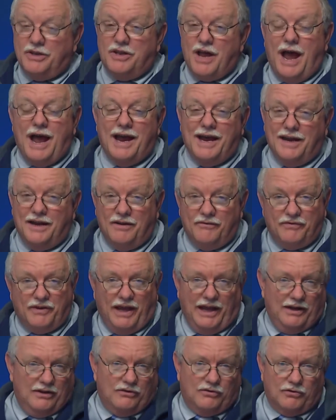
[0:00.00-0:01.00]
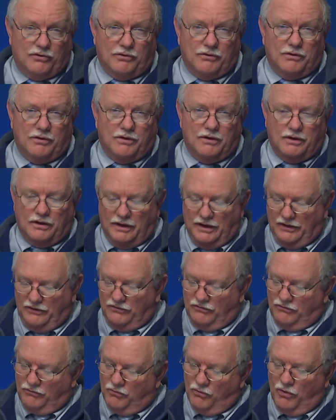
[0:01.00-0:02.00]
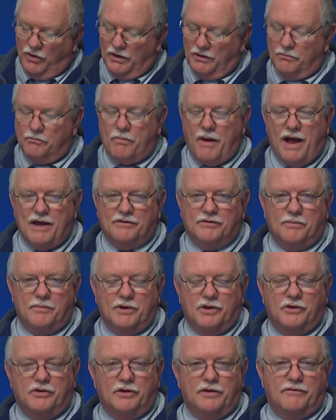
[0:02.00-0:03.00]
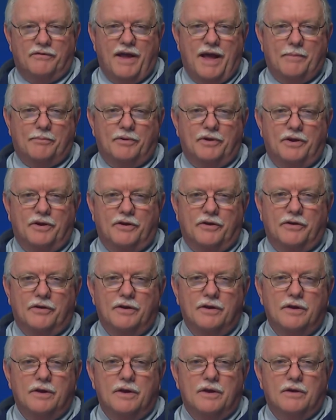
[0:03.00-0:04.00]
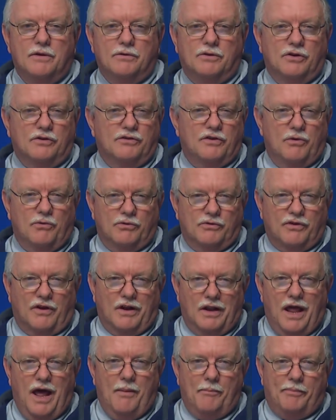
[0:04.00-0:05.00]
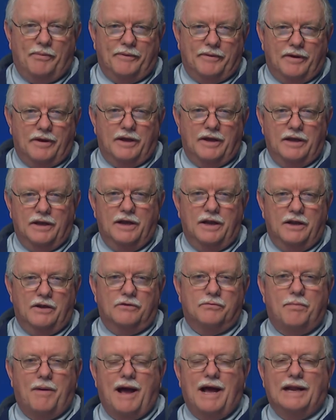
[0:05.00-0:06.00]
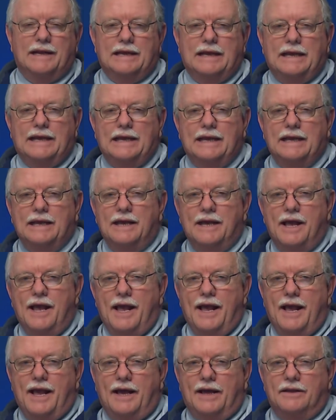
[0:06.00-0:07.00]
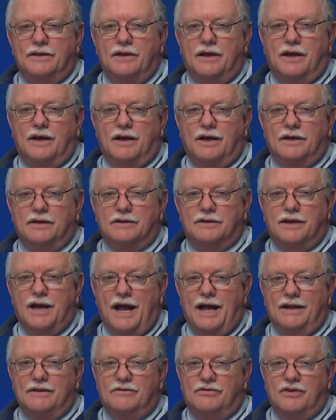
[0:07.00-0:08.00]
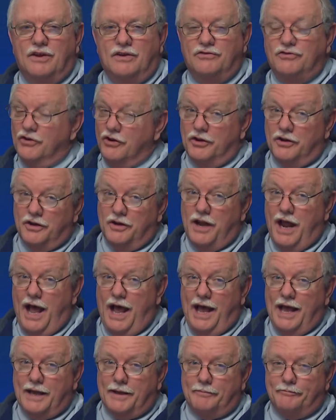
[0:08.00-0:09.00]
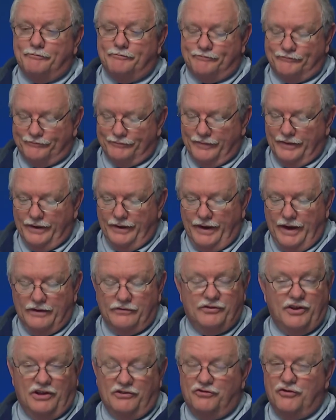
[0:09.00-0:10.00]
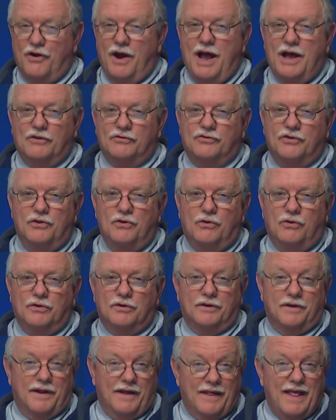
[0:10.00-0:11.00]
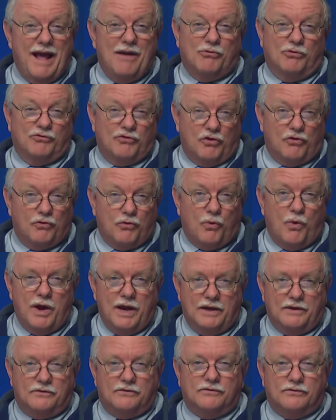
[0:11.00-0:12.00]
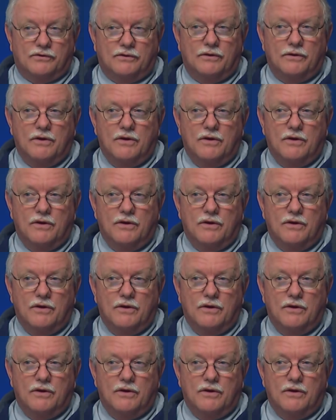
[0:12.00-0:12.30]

dying of cancer, or at least what possibly could have happened here, because there was a lump in his body. And God says, you're going to die. Set your house in order. Now, that was a grace